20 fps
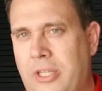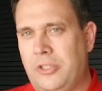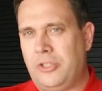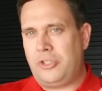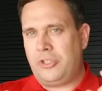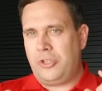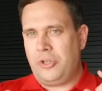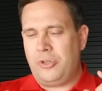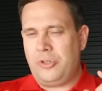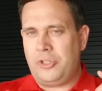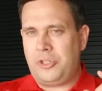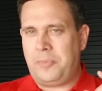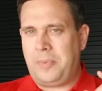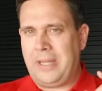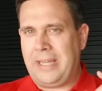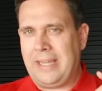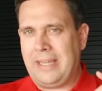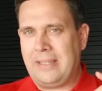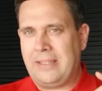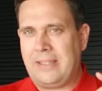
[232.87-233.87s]
can students
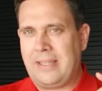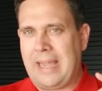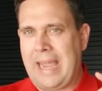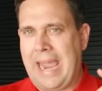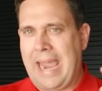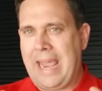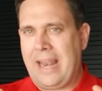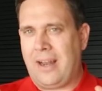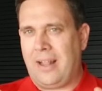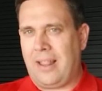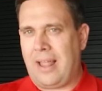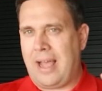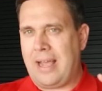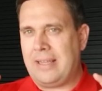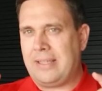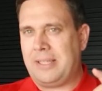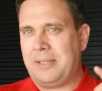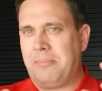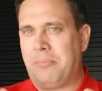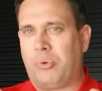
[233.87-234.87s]
begin to
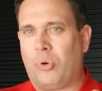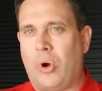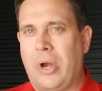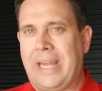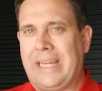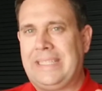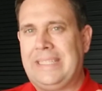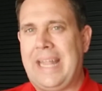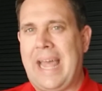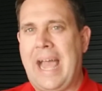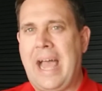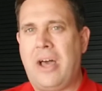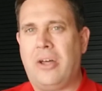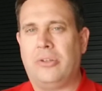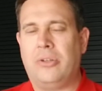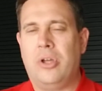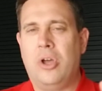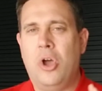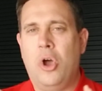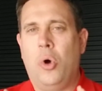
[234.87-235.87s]
analyze and break
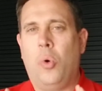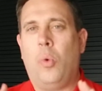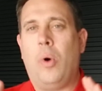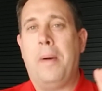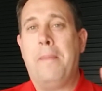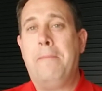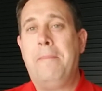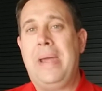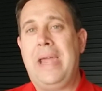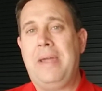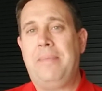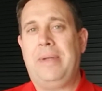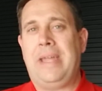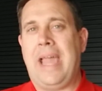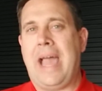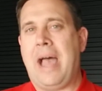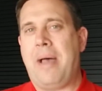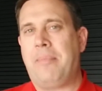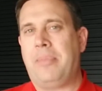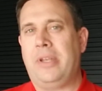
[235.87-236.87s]
down what may be
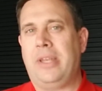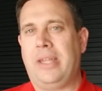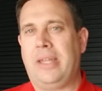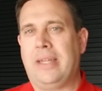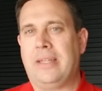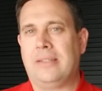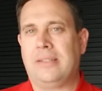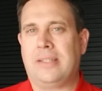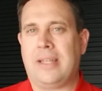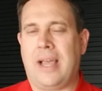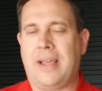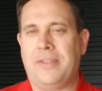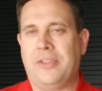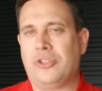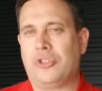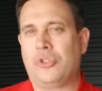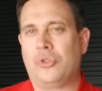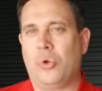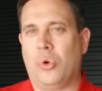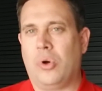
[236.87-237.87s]
happening inside the
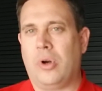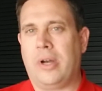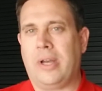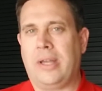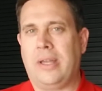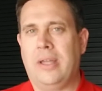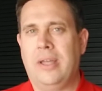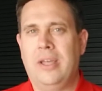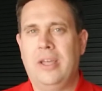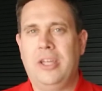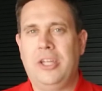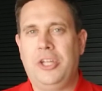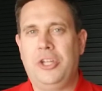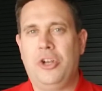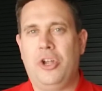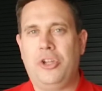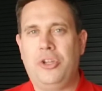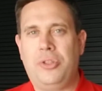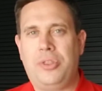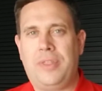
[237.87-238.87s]
story? You
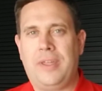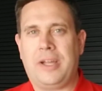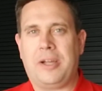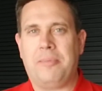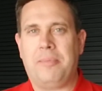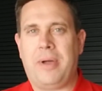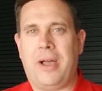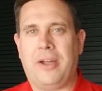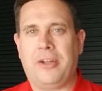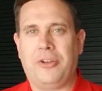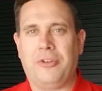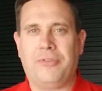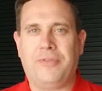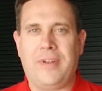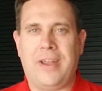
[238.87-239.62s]
know, you think about your